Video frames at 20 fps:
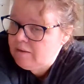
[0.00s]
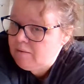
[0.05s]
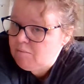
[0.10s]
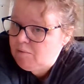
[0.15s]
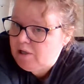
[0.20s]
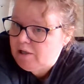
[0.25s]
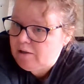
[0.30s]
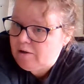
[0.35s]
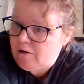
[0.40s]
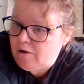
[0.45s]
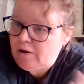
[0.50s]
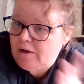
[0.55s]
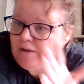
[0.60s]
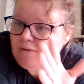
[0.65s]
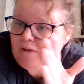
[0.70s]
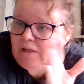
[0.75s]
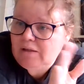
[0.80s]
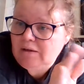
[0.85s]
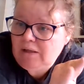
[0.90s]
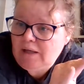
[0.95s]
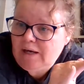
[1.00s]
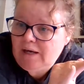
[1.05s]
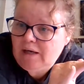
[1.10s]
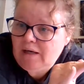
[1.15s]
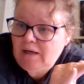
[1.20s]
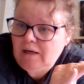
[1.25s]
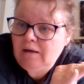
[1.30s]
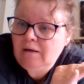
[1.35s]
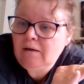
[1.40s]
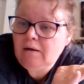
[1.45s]
the middle, and then
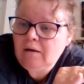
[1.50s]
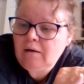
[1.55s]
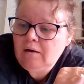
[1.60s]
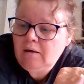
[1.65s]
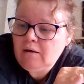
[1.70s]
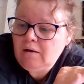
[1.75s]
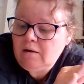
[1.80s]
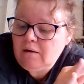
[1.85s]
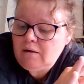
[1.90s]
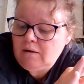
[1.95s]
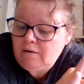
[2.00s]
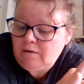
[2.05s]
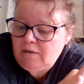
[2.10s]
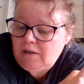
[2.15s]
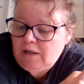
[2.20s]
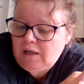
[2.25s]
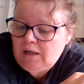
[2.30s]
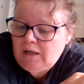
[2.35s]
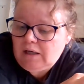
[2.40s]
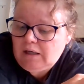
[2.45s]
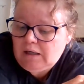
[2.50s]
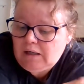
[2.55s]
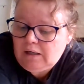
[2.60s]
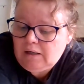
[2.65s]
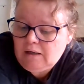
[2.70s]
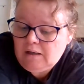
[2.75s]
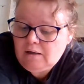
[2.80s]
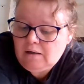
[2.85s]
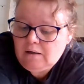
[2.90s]
lay the